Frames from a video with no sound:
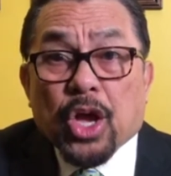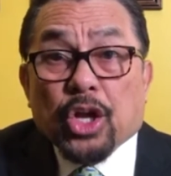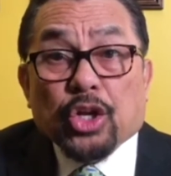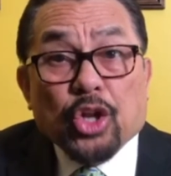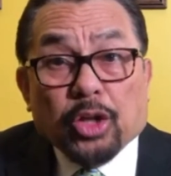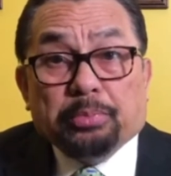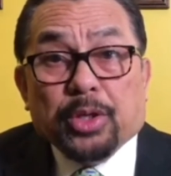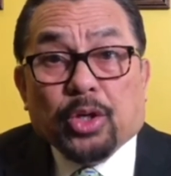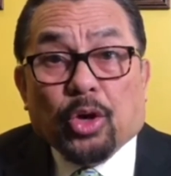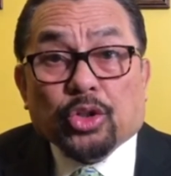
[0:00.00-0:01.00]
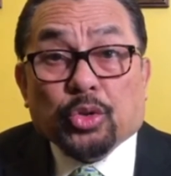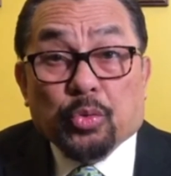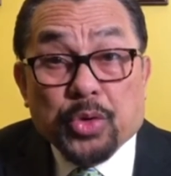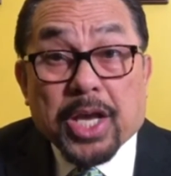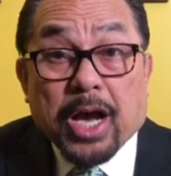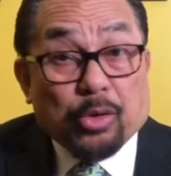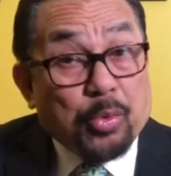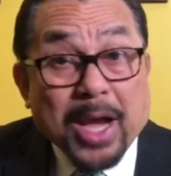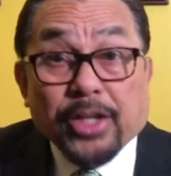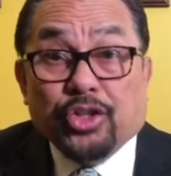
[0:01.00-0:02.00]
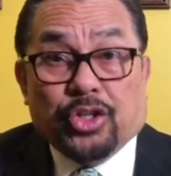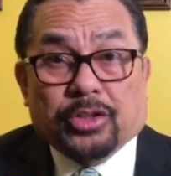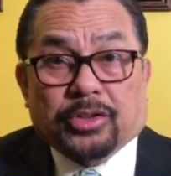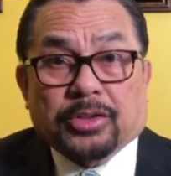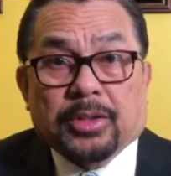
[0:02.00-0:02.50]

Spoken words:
not because we are righteous,